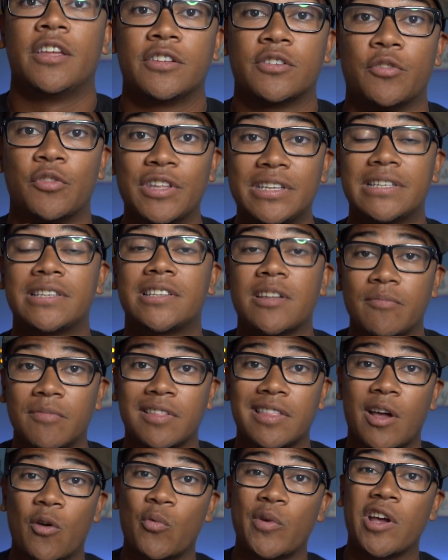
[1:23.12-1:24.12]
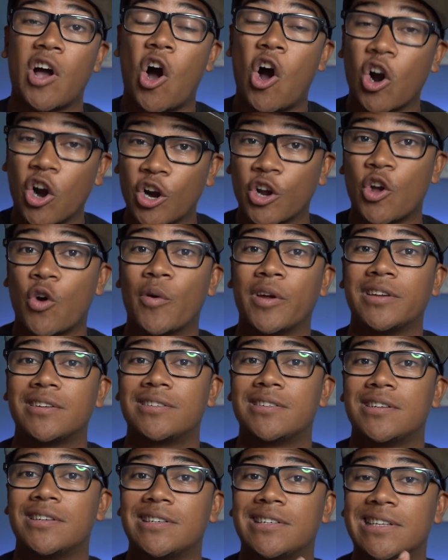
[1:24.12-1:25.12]
So this is something that we are going
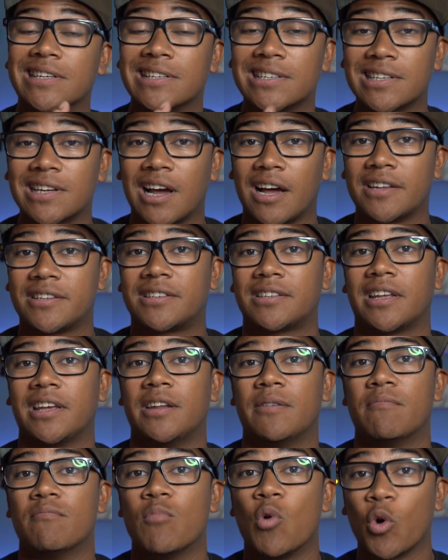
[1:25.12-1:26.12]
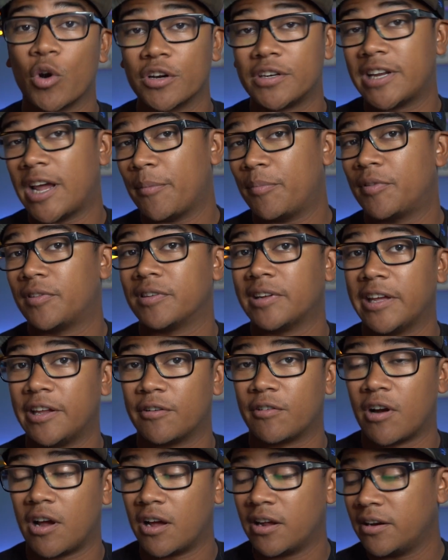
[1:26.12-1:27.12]
to discuss in more depth
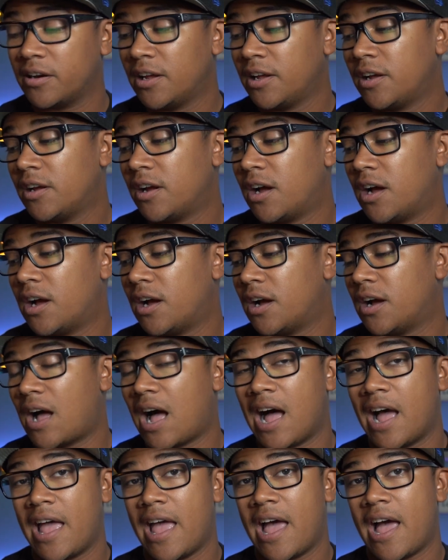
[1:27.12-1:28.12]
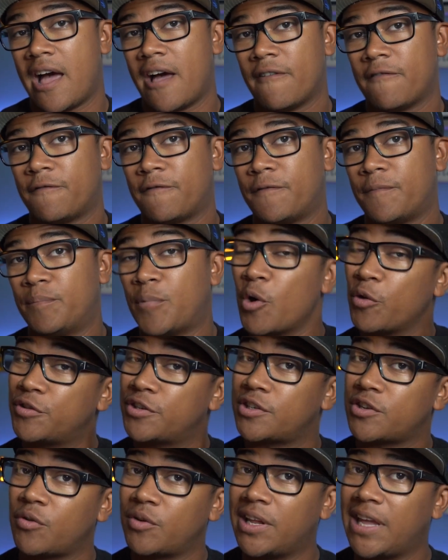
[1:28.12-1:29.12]
later on. I have both
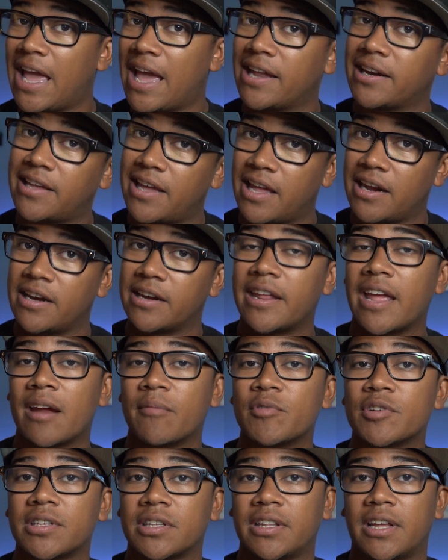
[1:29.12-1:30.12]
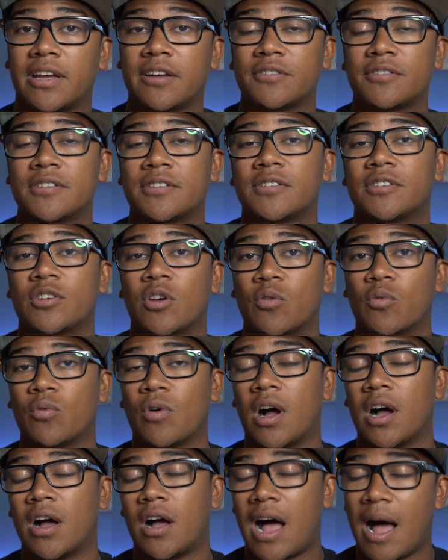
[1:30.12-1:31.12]
Sony and Canon cameras in the house,
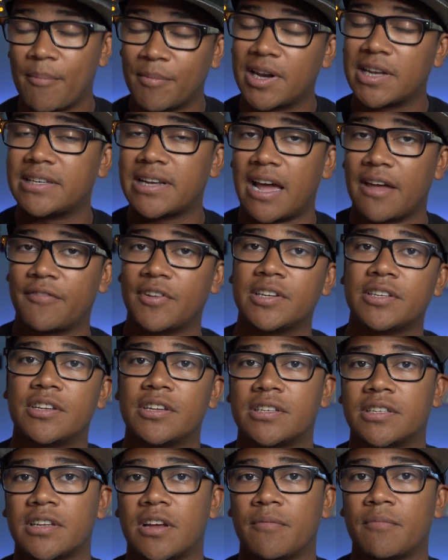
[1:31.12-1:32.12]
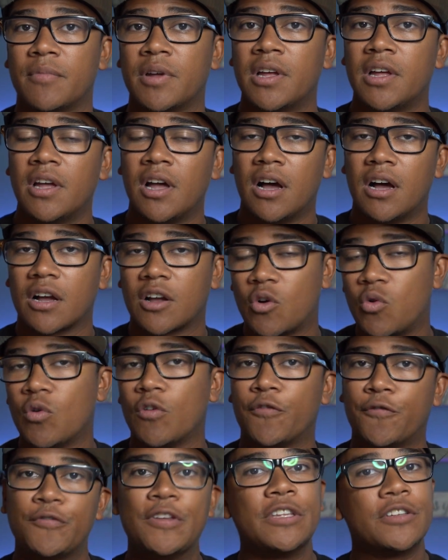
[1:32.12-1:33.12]
so I'm gonna dive into some
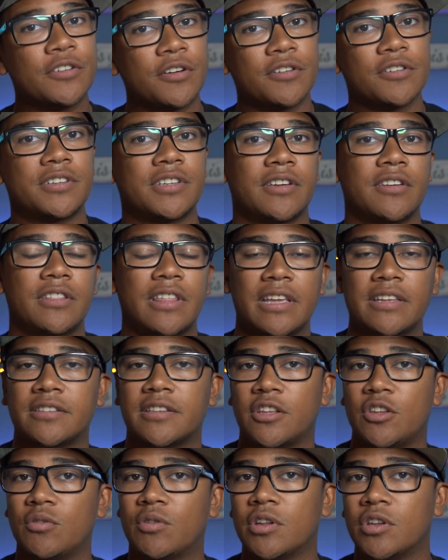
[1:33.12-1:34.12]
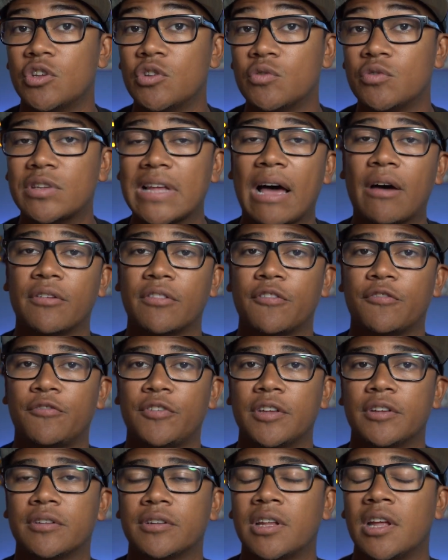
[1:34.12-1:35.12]
cool features and things that you can use out in the
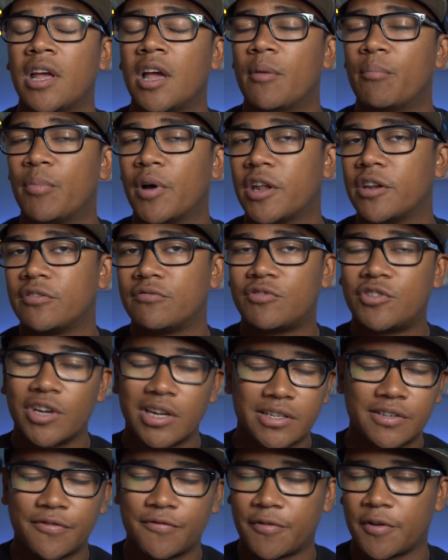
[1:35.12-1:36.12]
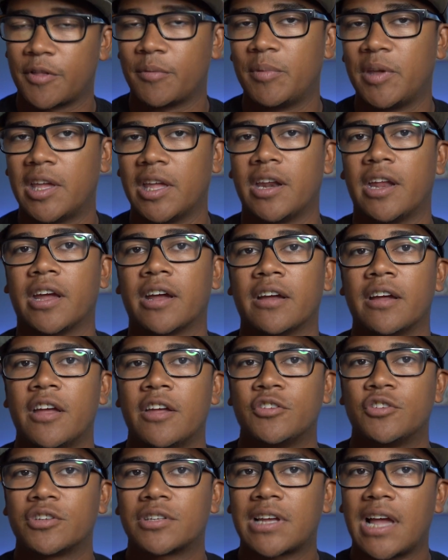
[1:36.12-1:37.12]
field, but just for the beginning,
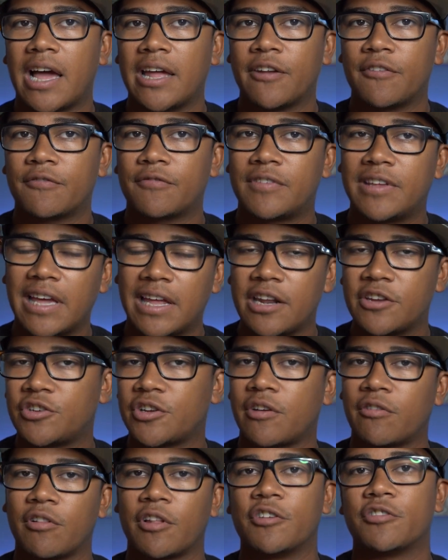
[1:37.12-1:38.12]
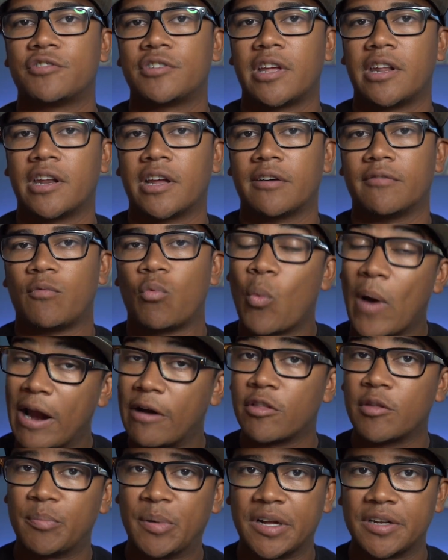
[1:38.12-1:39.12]
just kind of get a general understanding of
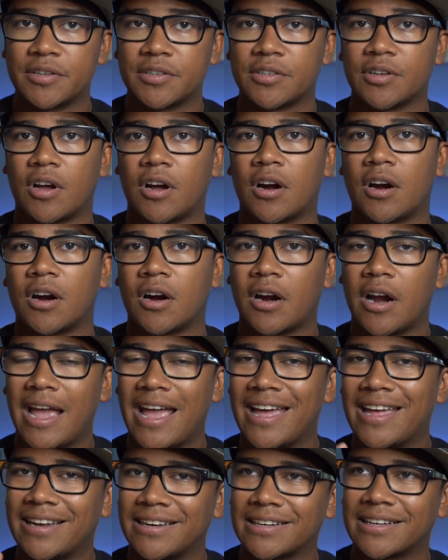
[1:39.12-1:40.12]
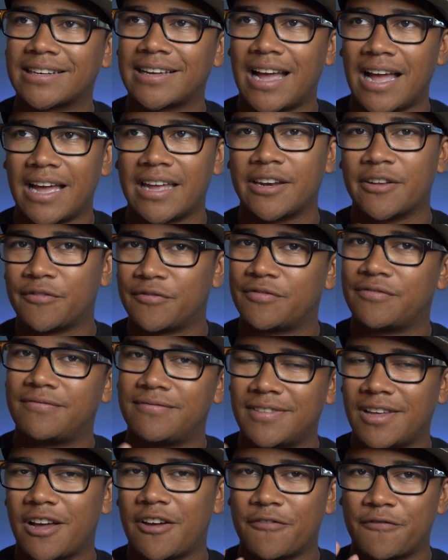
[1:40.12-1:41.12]
where the buttons are and kind of
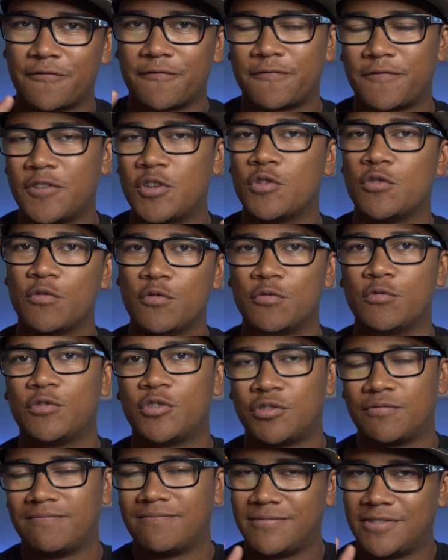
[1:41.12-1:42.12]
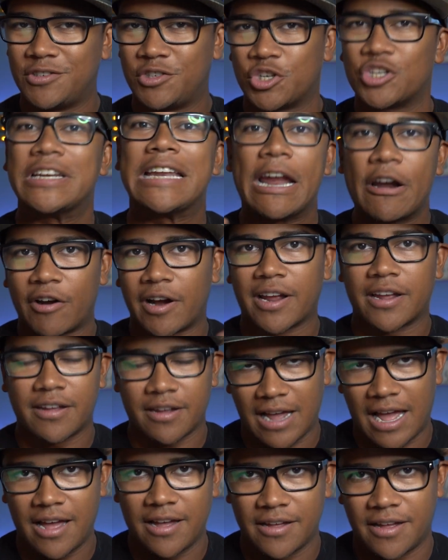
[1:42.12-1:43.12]
a few generic